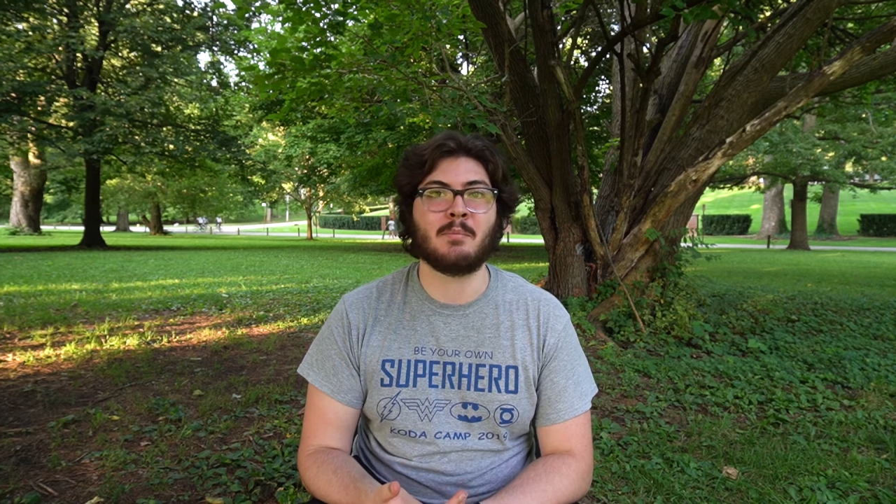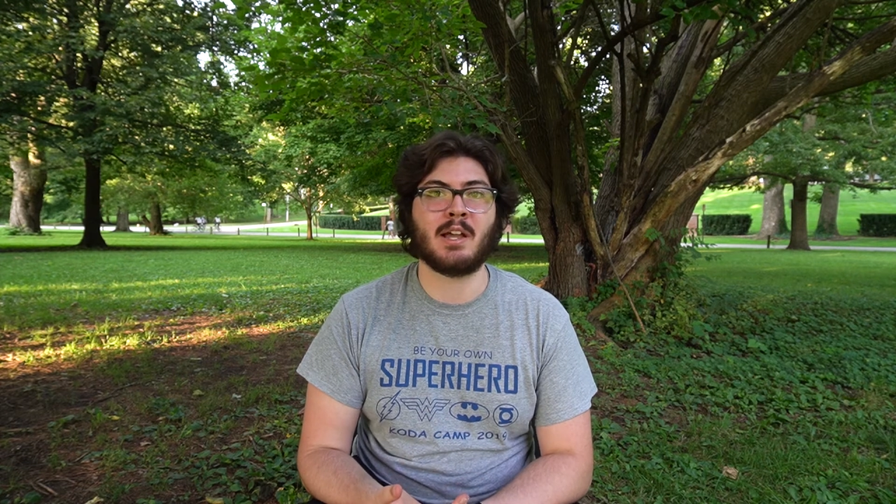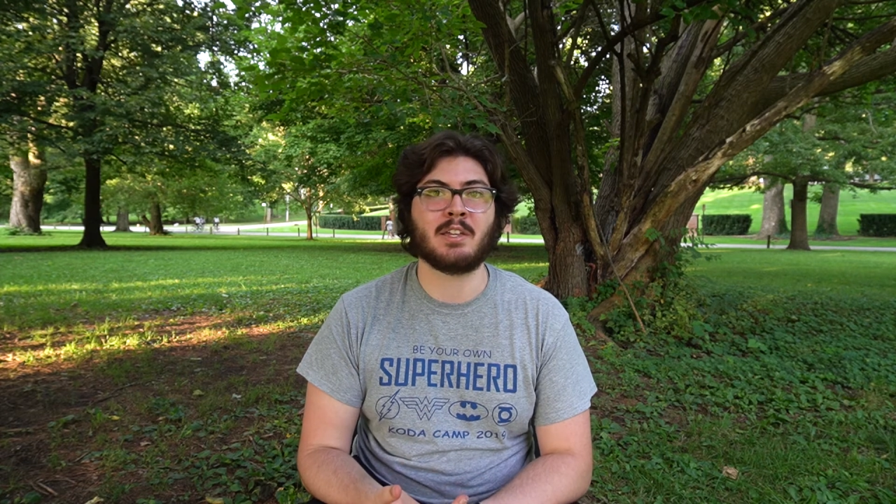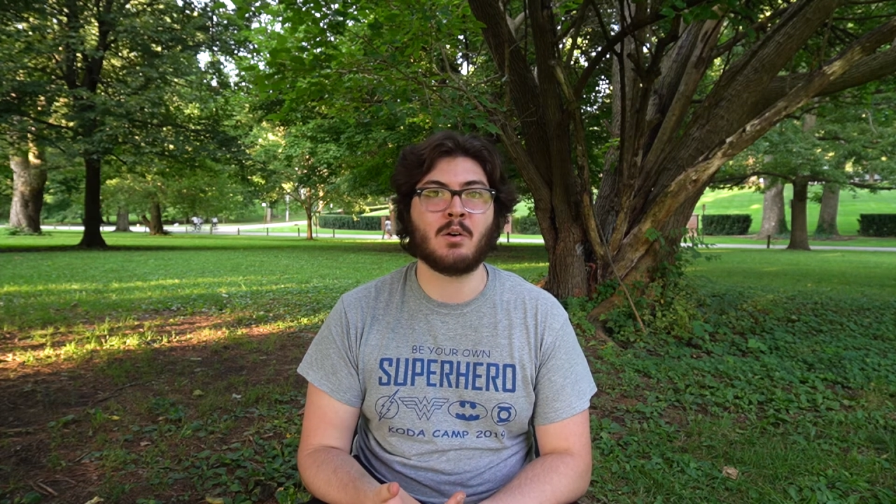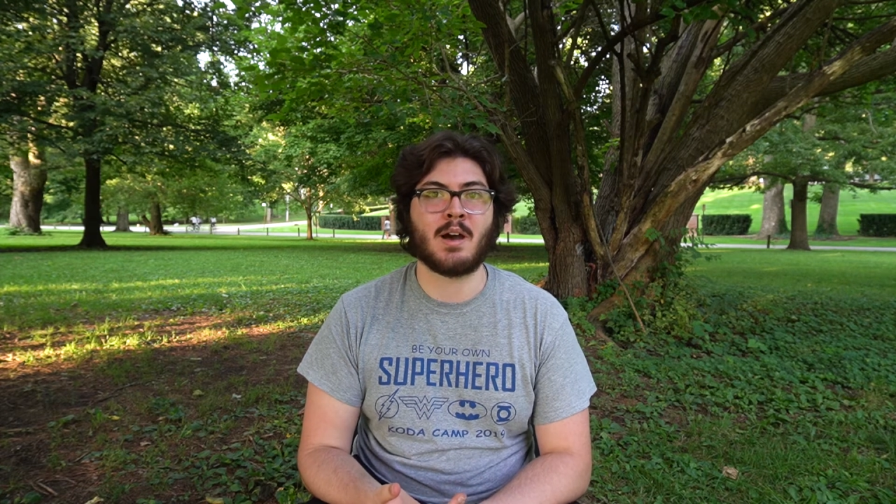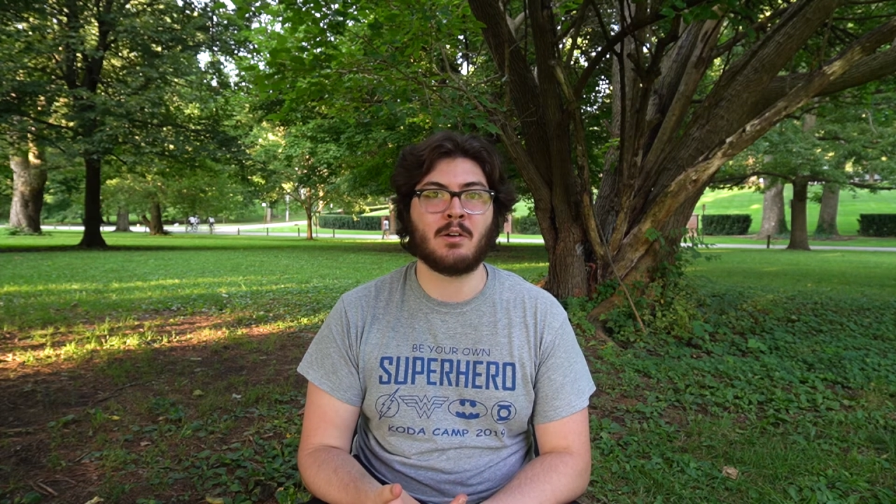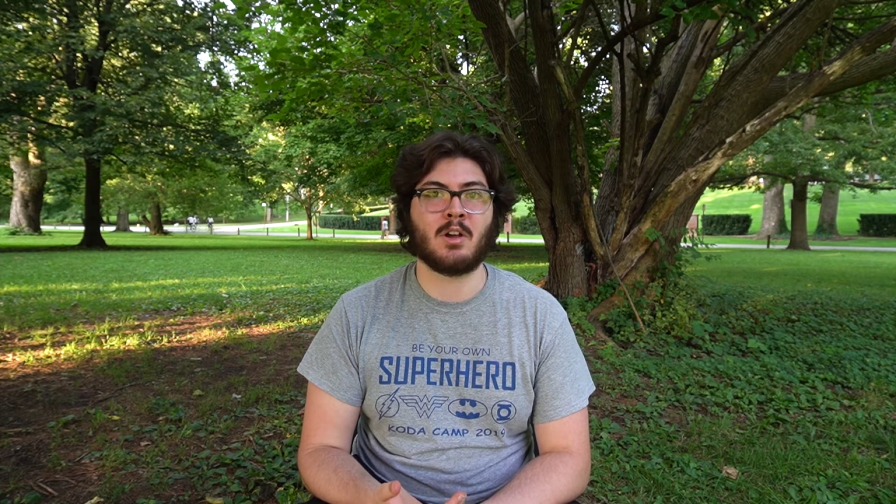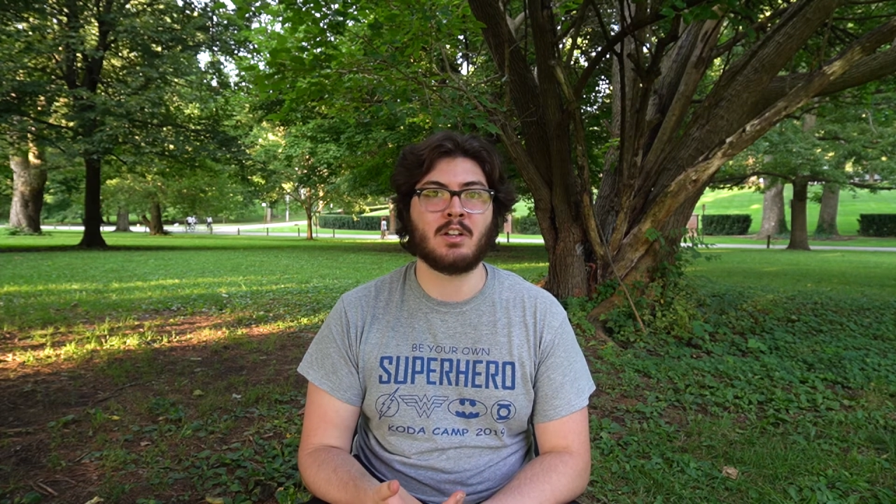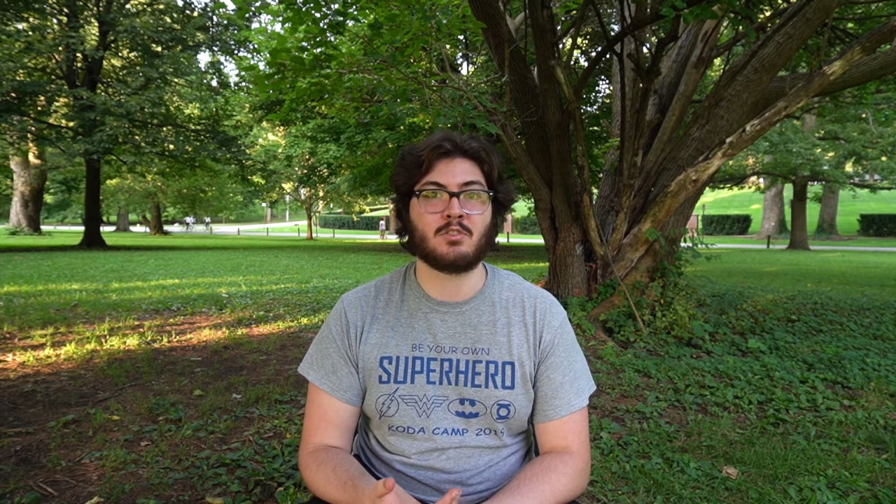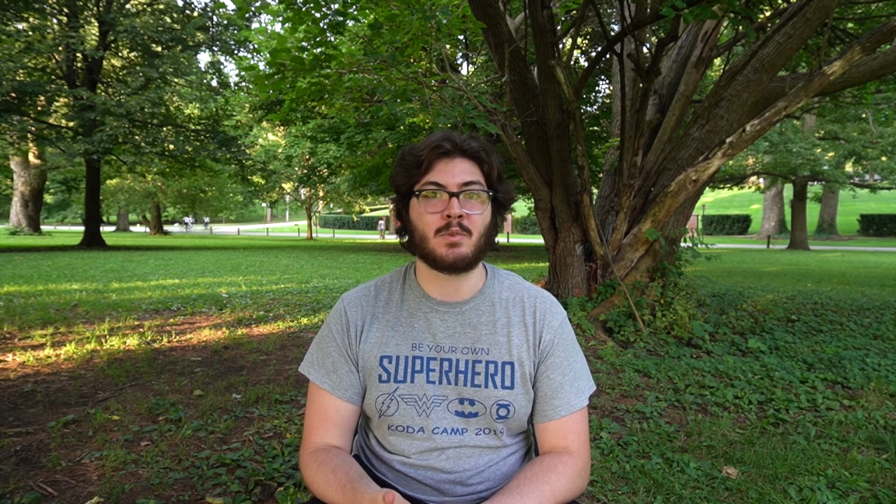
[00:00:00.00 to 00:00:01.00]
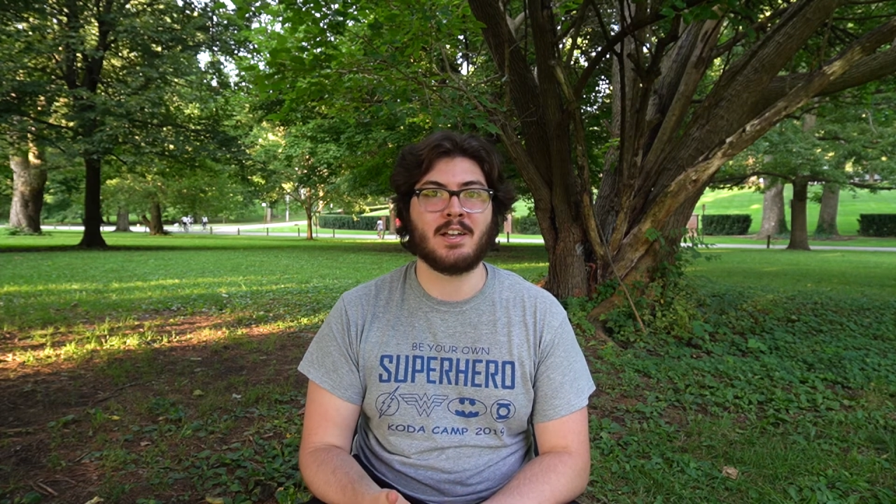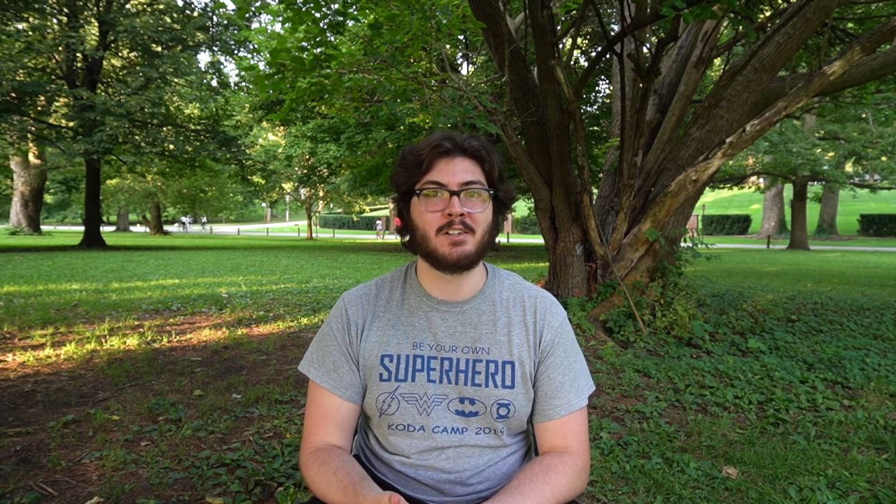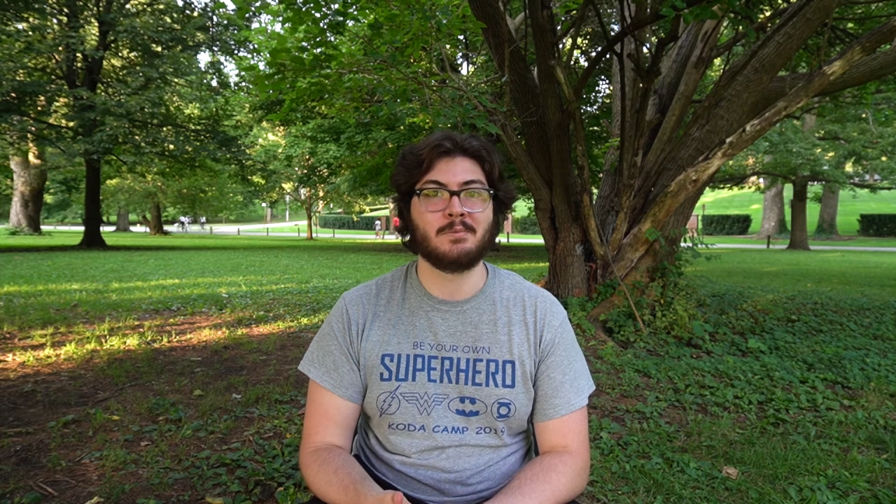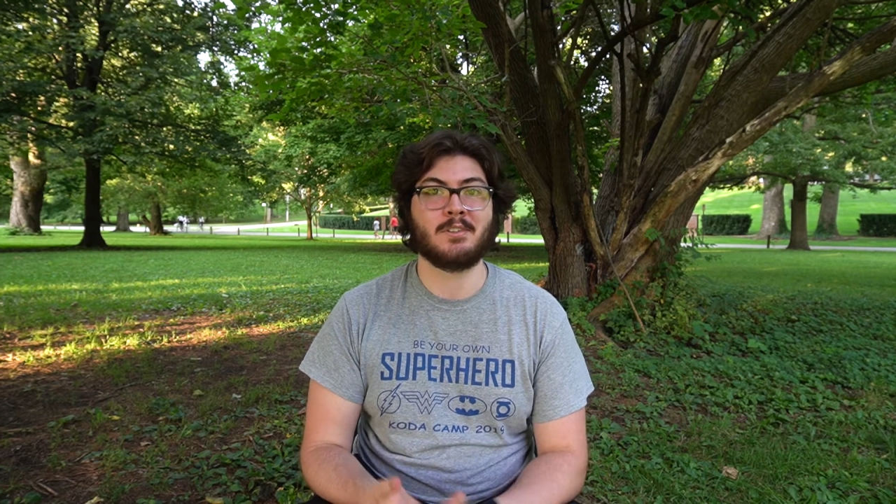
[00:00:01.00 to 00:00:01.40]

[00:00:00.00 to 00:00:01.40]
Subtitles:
I go out on trail.